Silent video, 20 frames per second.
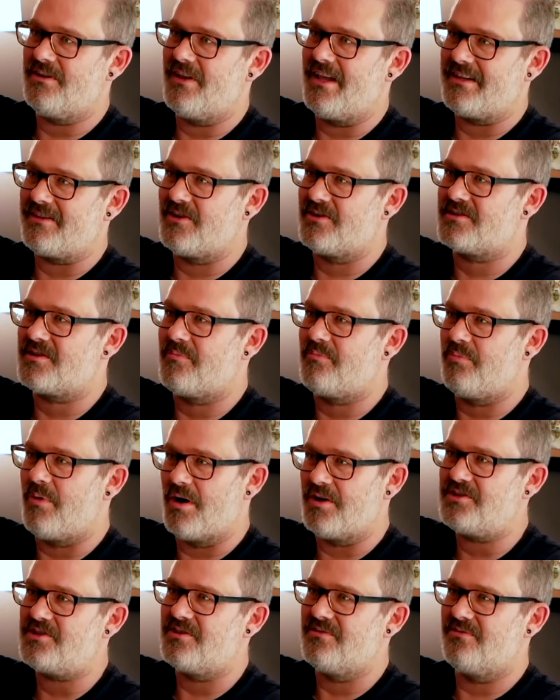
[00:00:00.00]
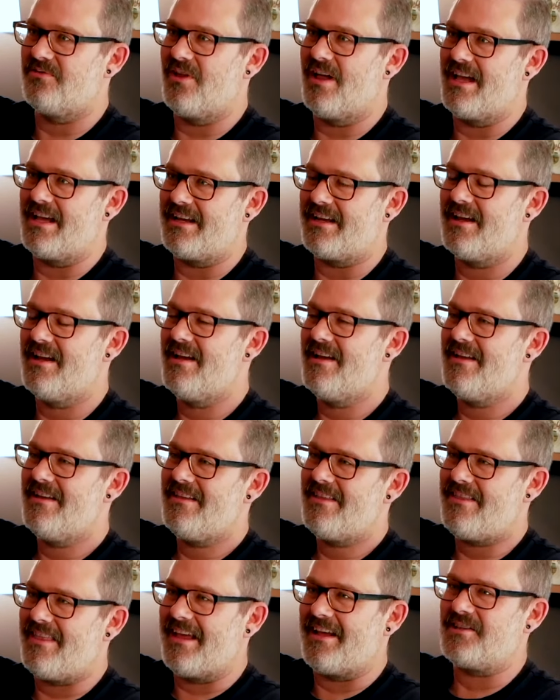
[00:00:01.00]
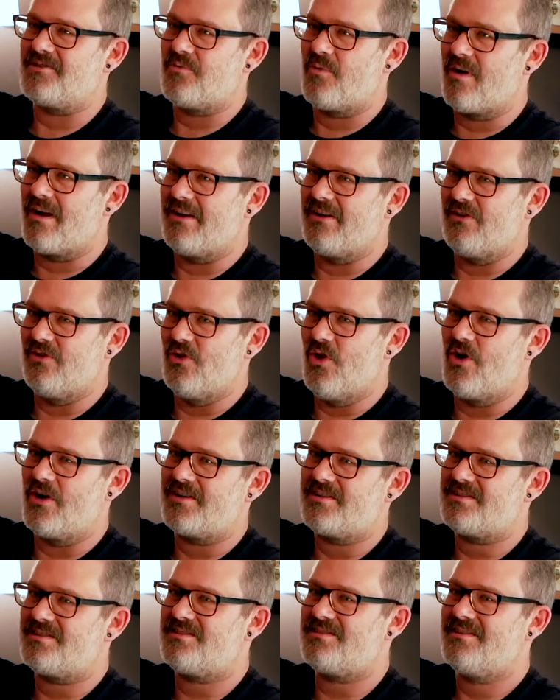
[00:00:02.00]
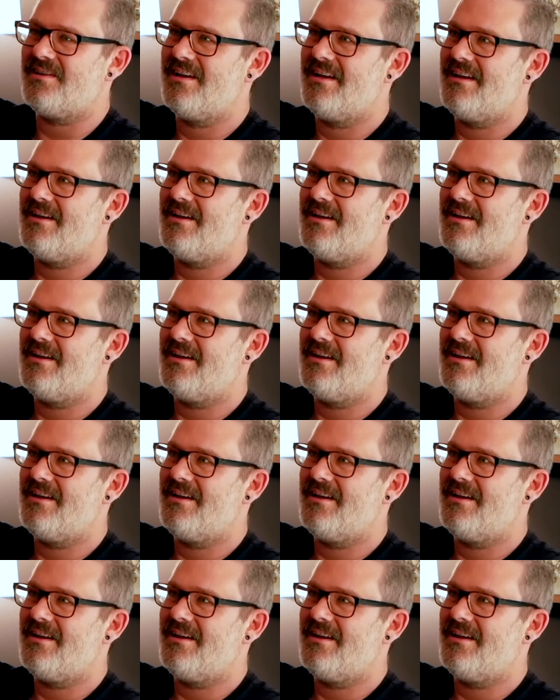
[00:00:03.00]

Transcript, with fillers: Like there's a bunch of like things where it looks